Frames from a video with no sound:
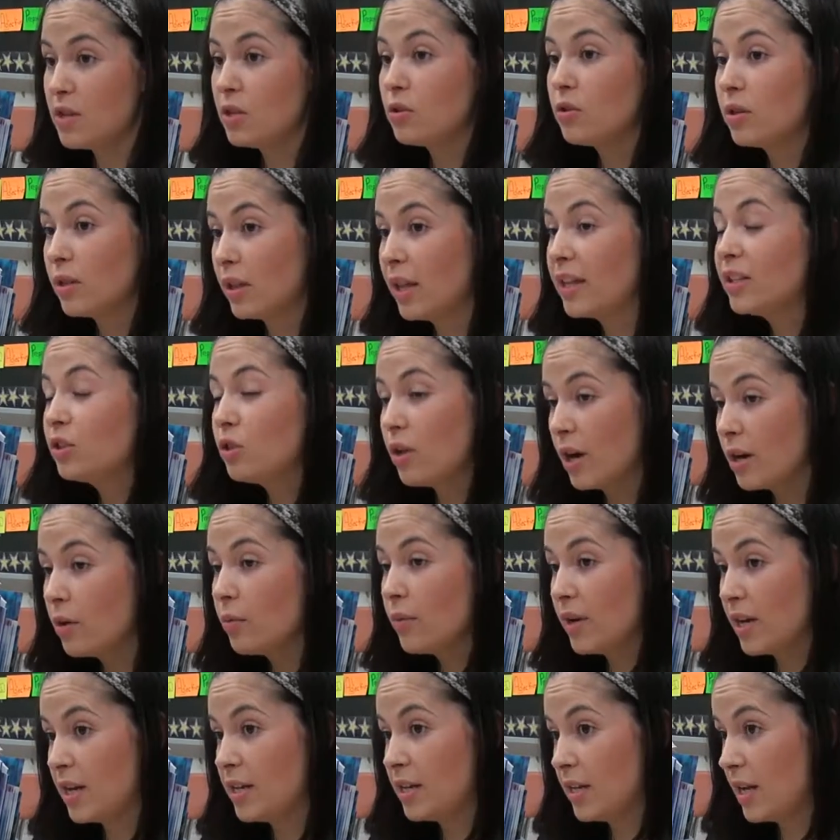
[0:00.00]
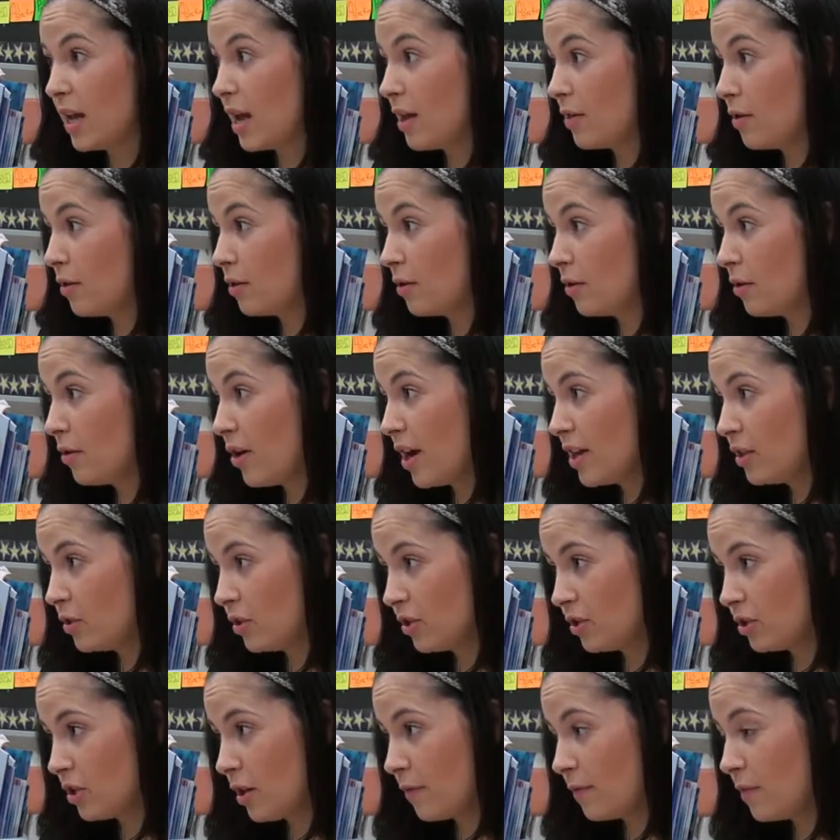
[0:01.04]
each. Let's try to read it together. All right? So
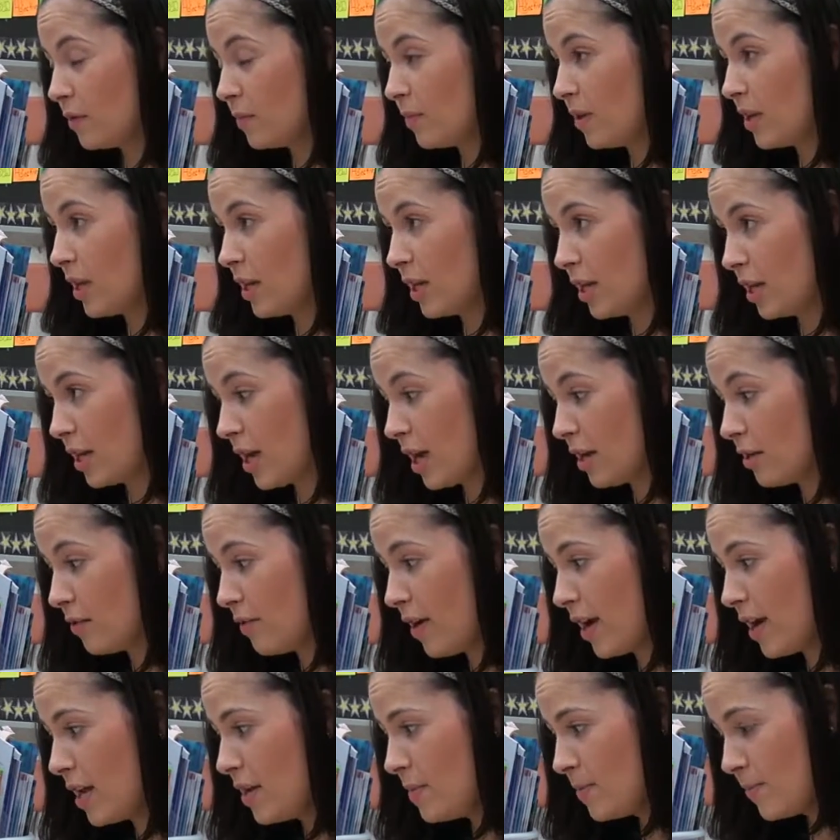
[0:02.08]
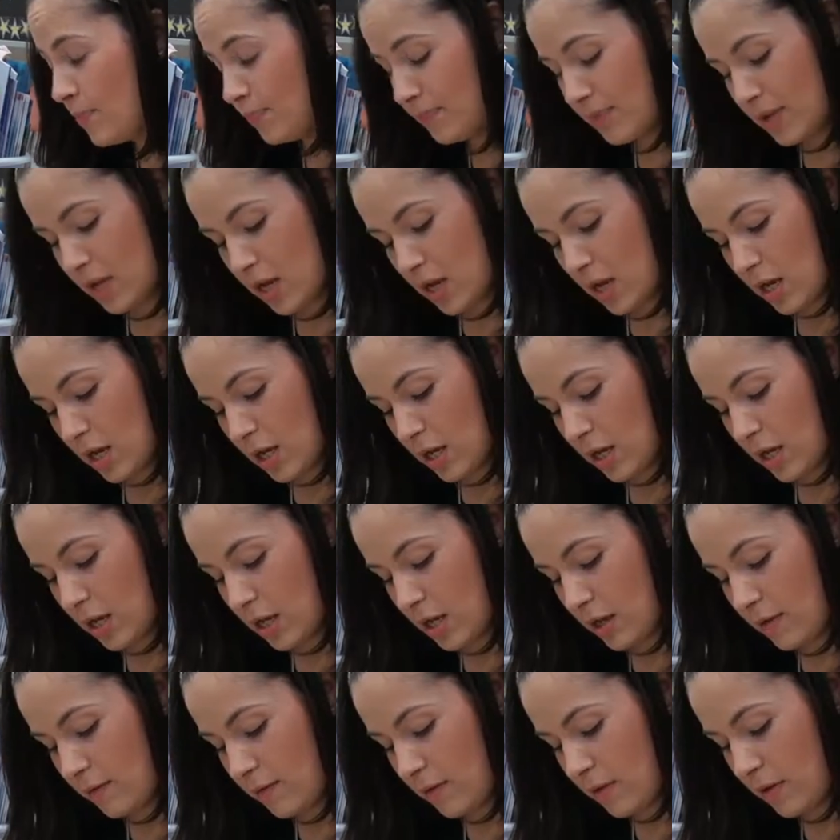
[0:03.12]
let's start from the beginning. Get you ready?
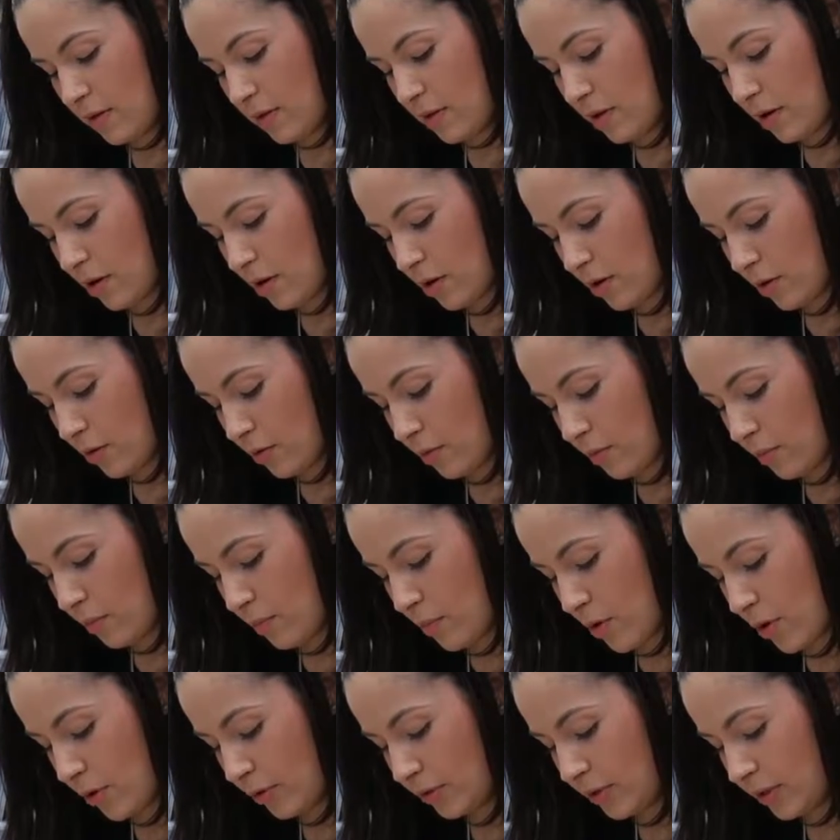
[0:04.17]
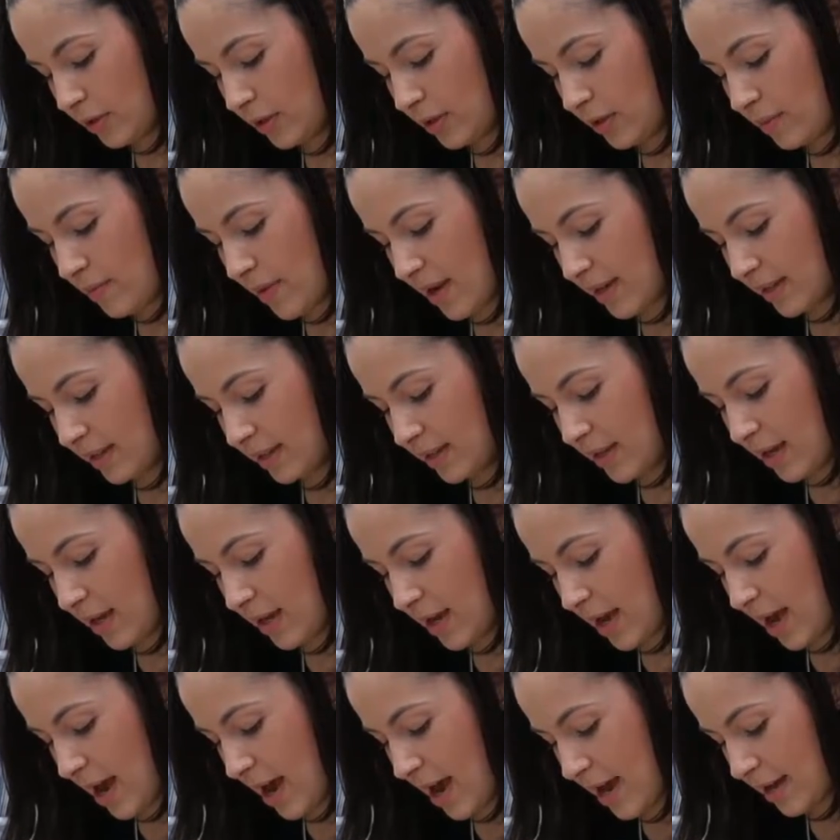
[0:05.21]
Even though most domestic
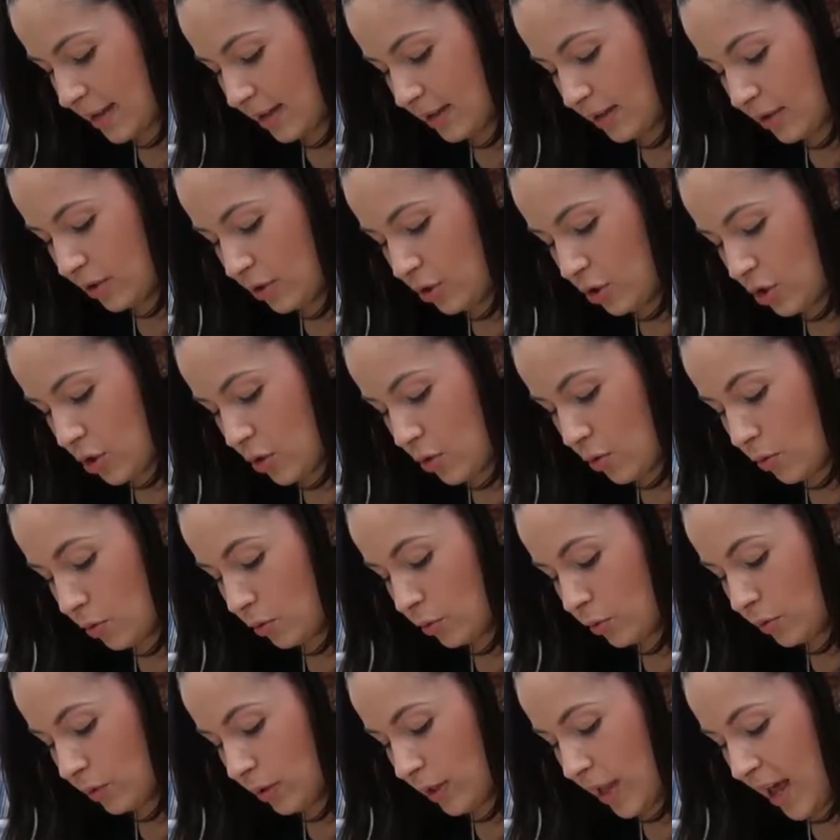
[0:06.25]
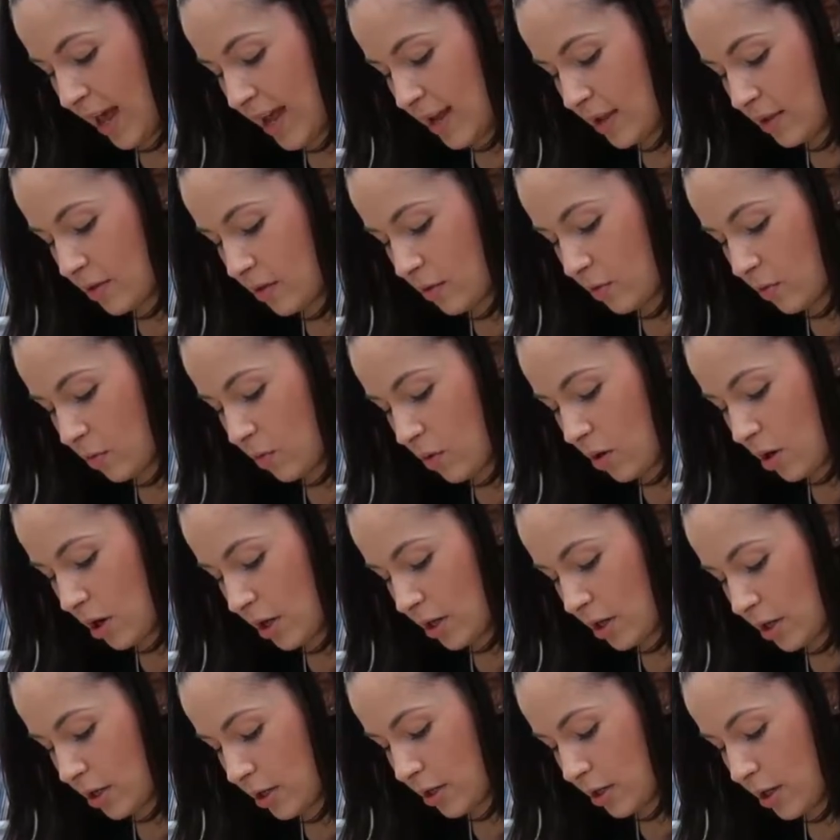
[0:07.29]
cats don't like the
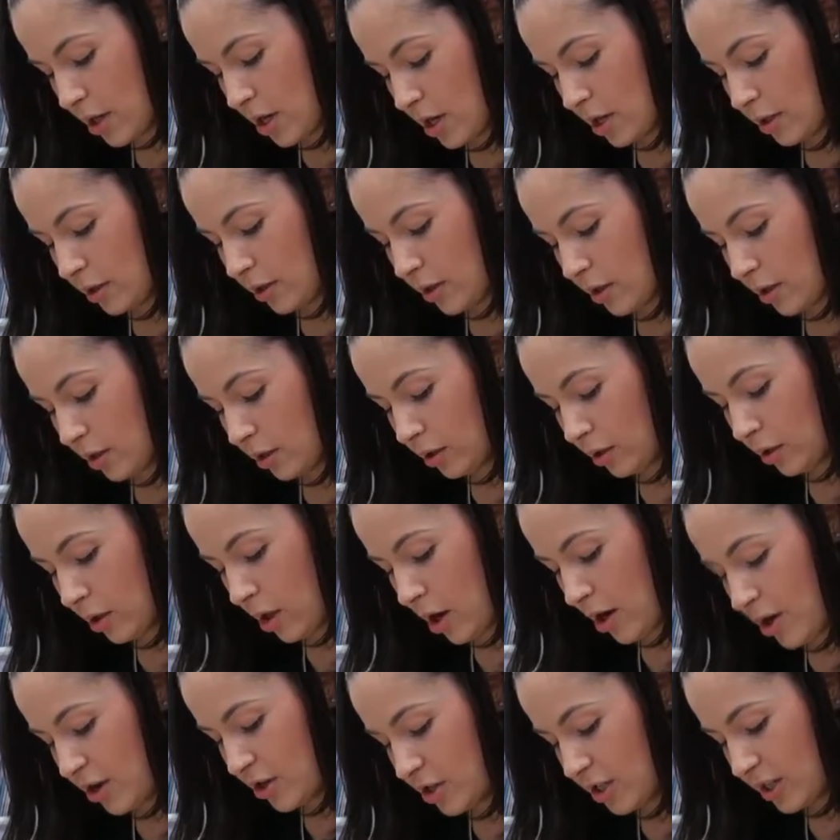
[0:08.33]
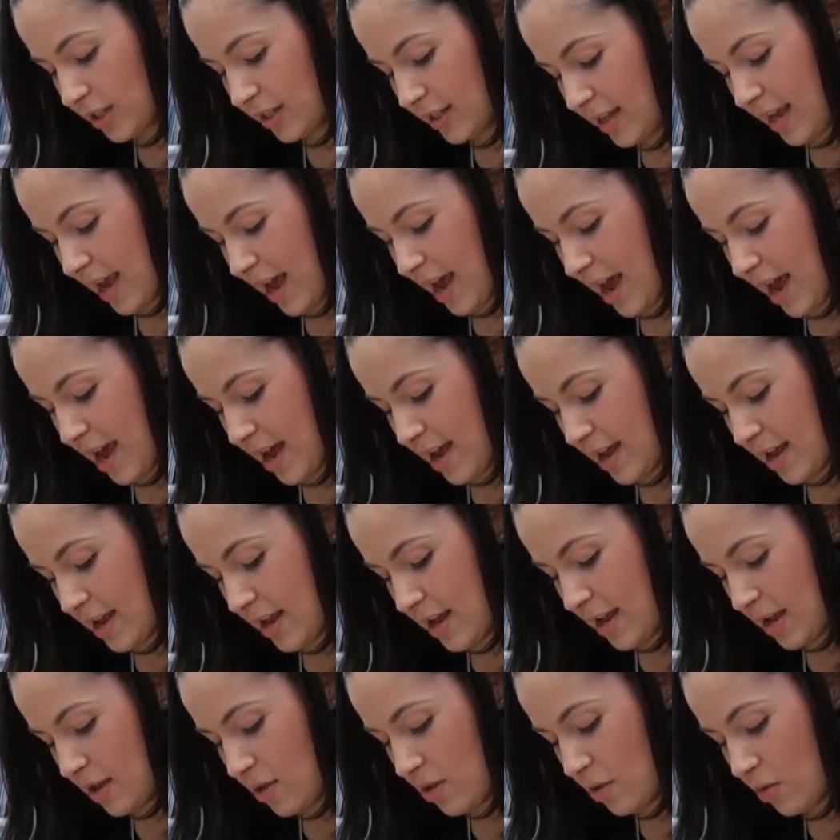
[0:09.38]
water, the largest cat
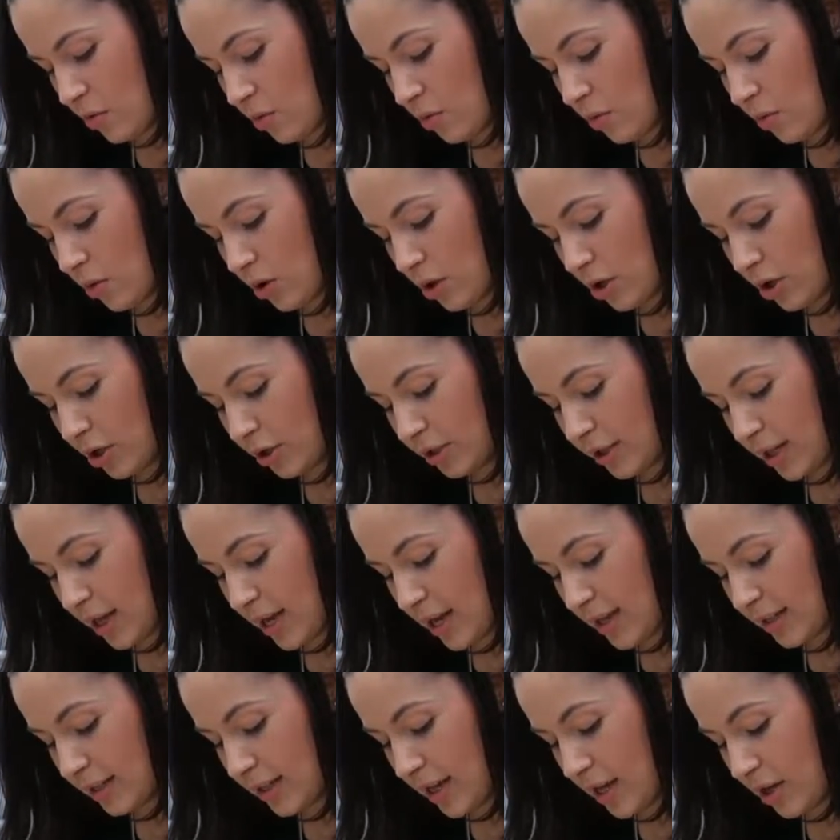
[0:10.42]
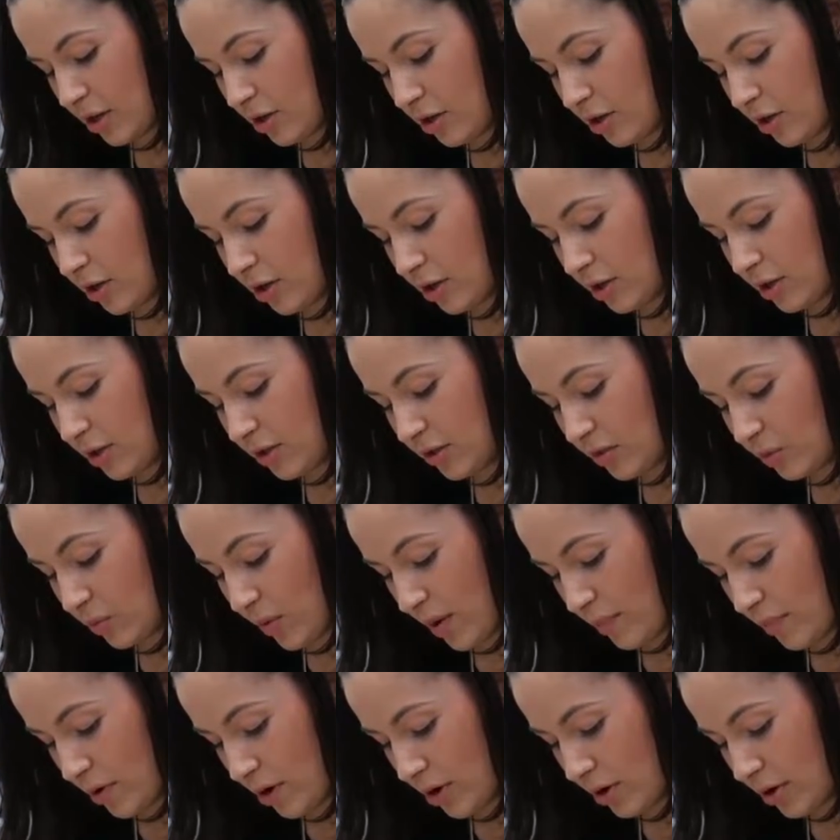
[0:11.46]
in the world is a good
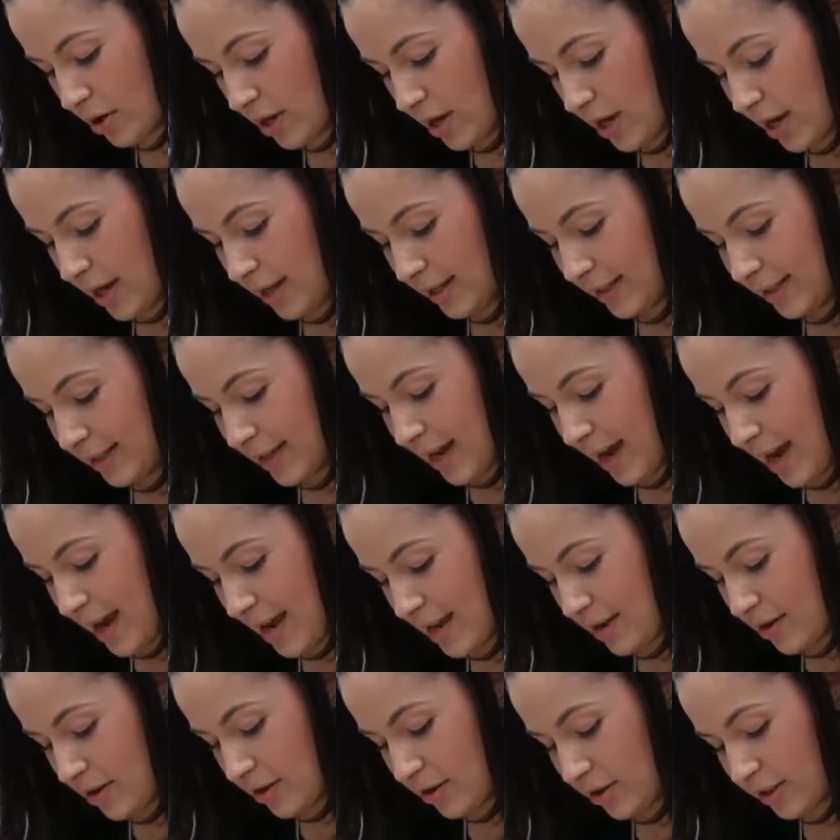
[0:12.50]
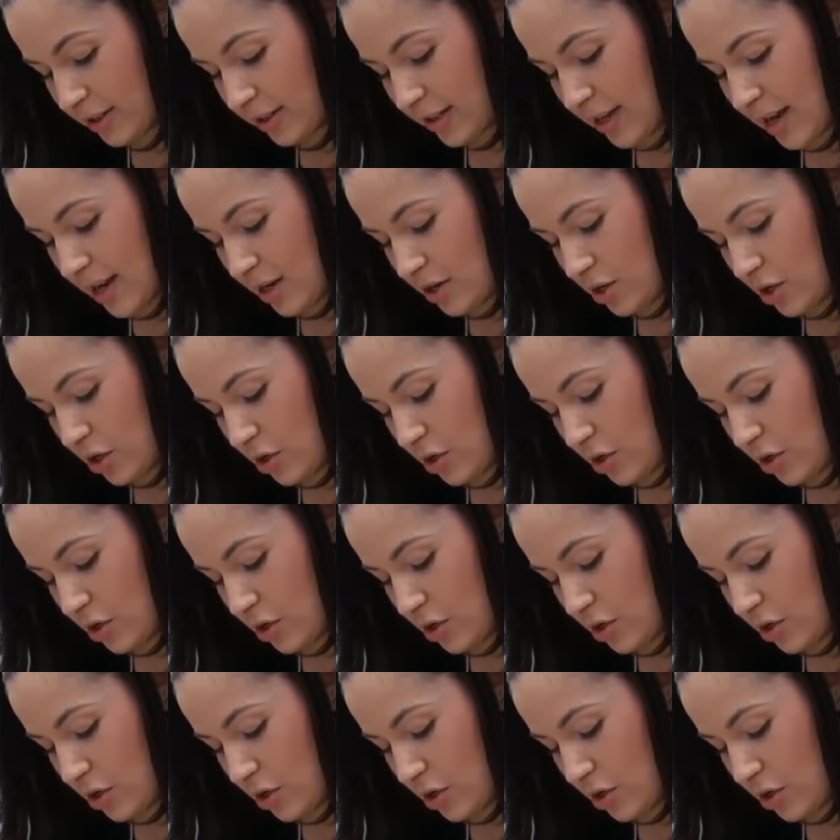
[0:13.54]
swimmer. Tigers can